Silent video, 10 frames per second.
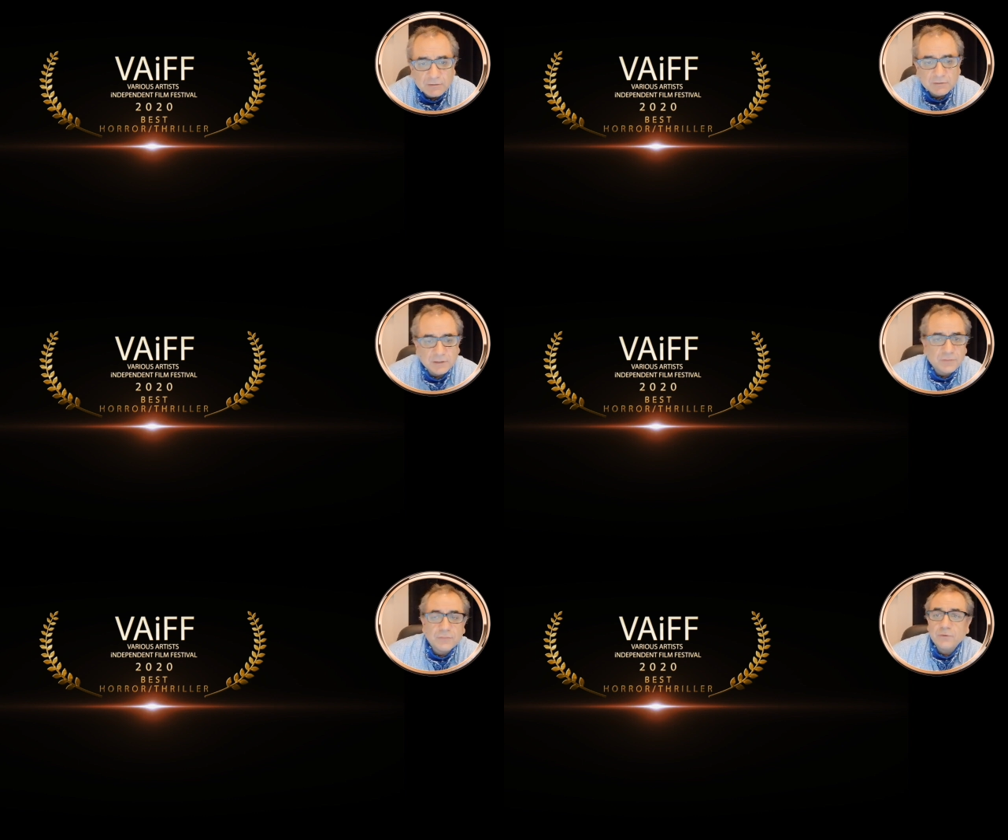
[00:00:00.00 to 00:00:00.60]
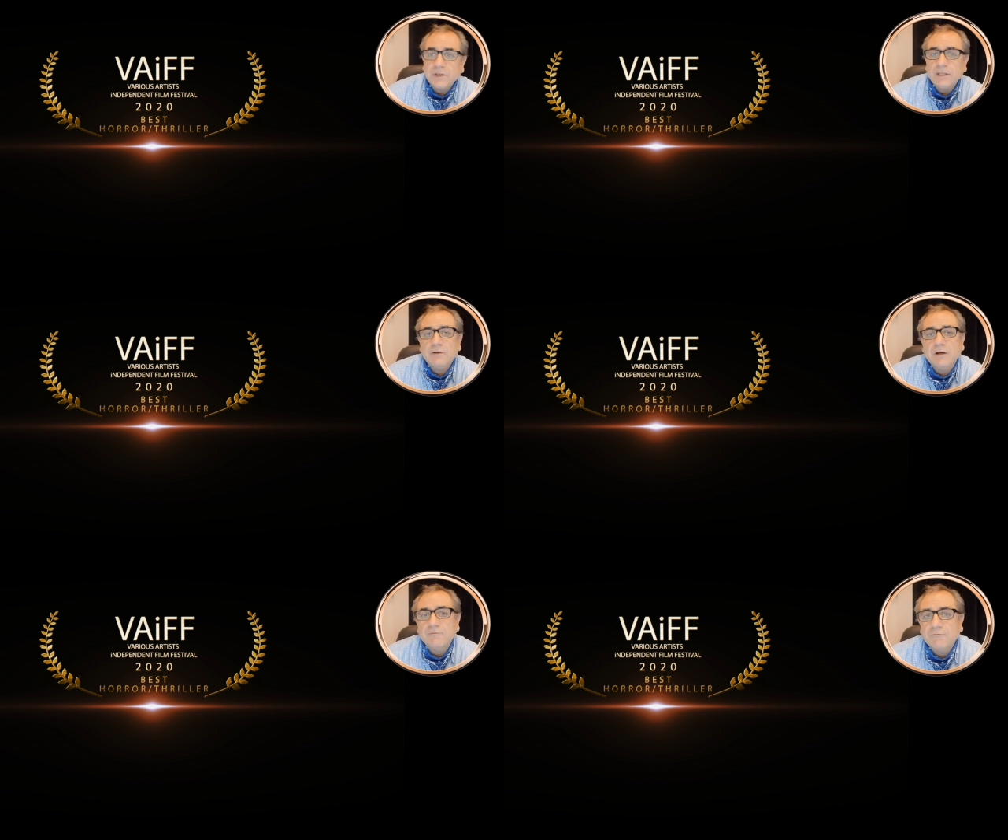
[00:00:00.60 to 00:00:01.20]
the three
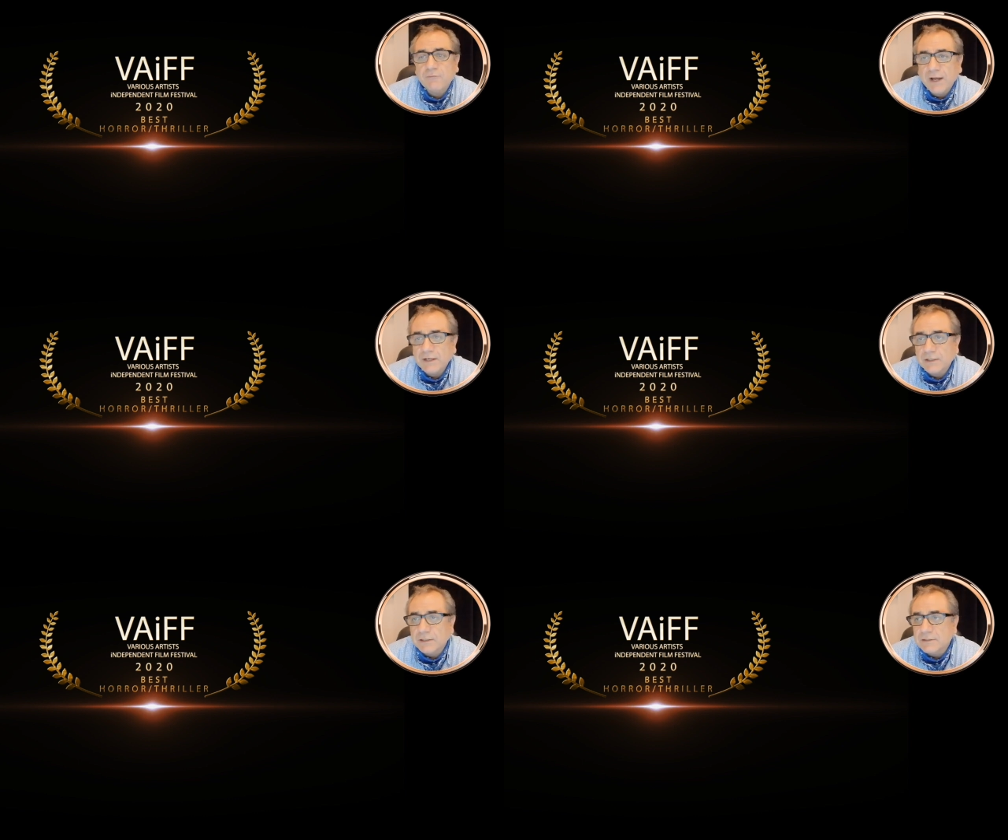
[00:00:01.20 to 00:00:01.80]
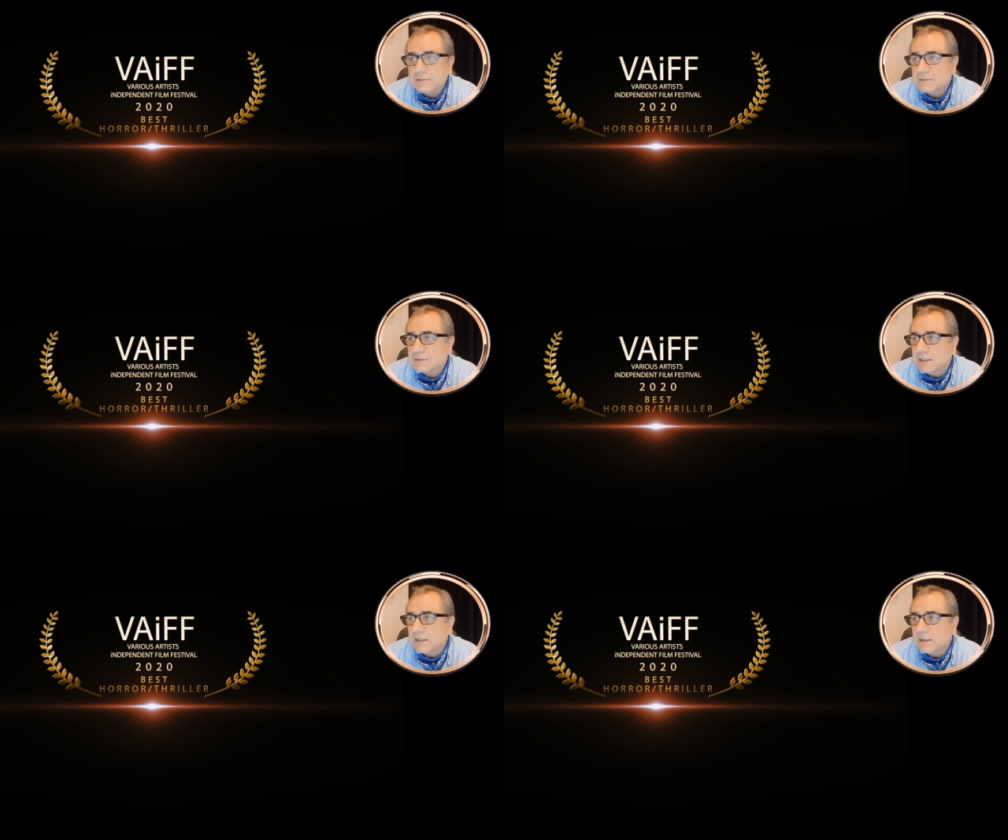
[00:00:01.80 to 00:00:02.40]
finalists
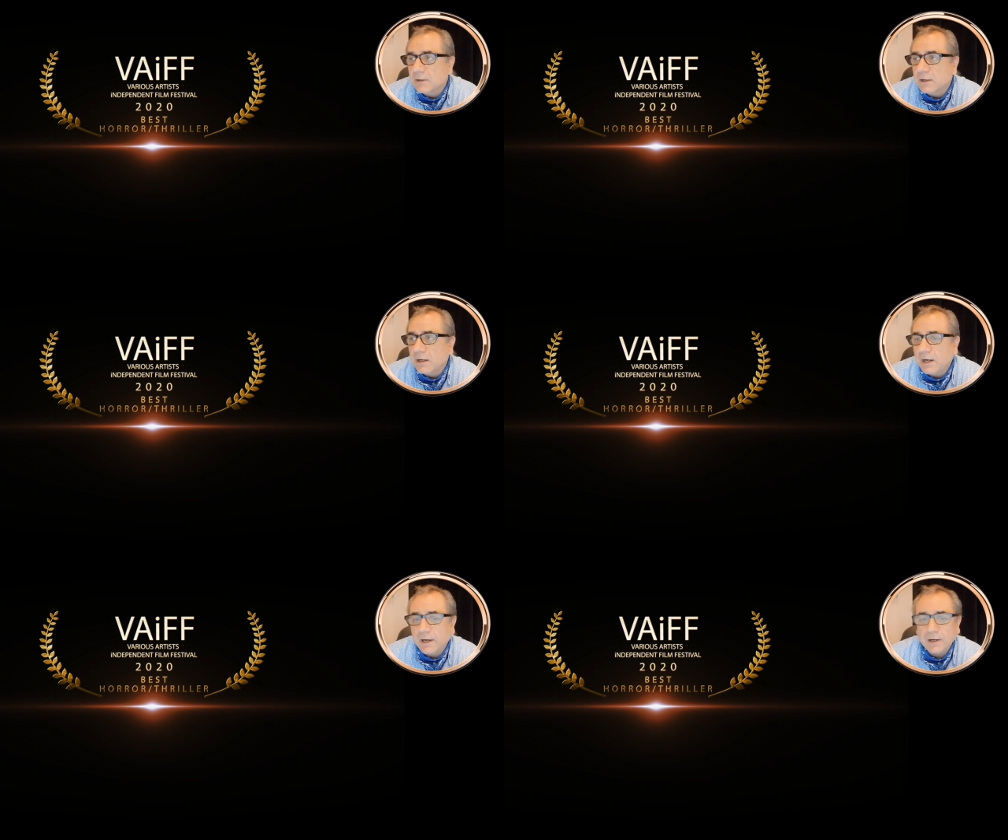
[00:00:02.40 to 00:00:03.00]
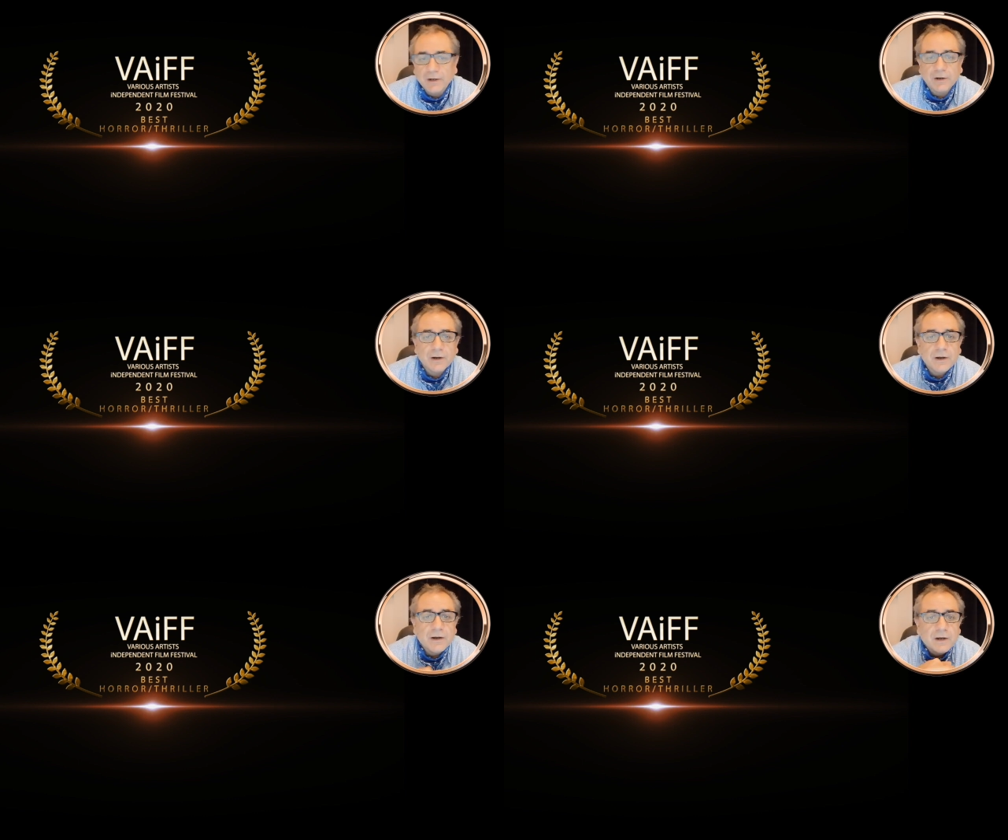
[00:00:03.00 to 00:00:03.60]
are
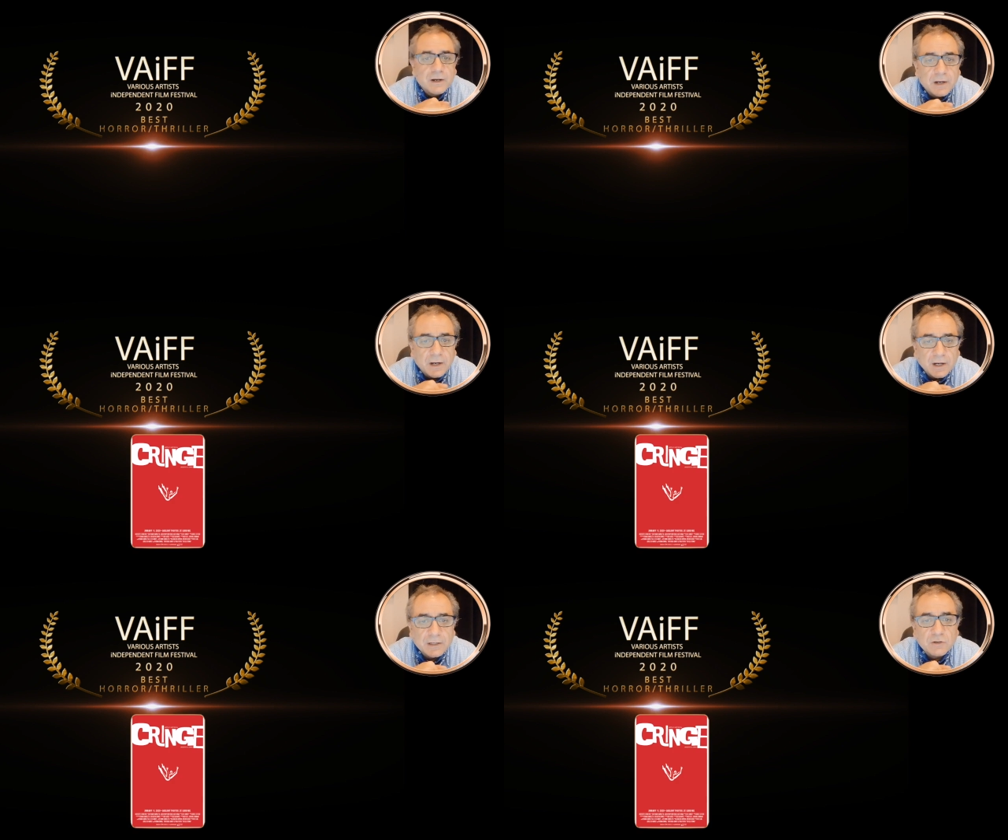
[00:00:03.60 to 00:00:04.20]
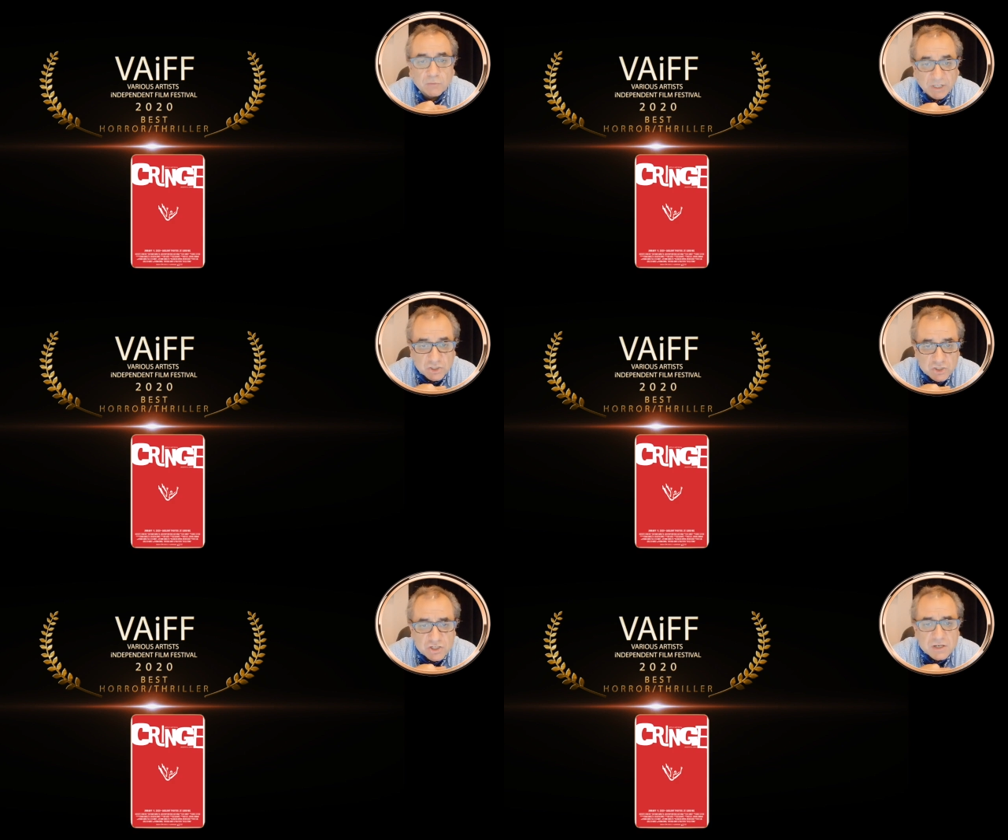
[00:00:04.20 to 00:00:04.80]

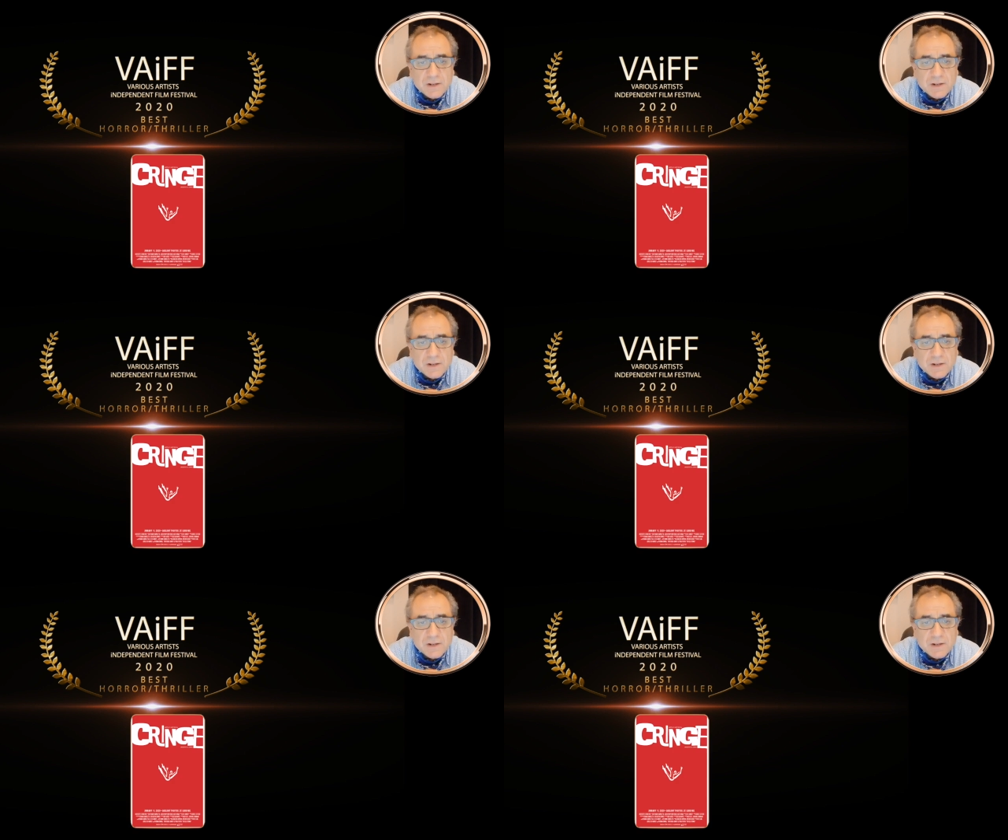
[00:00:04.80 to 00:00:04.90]
Cringe,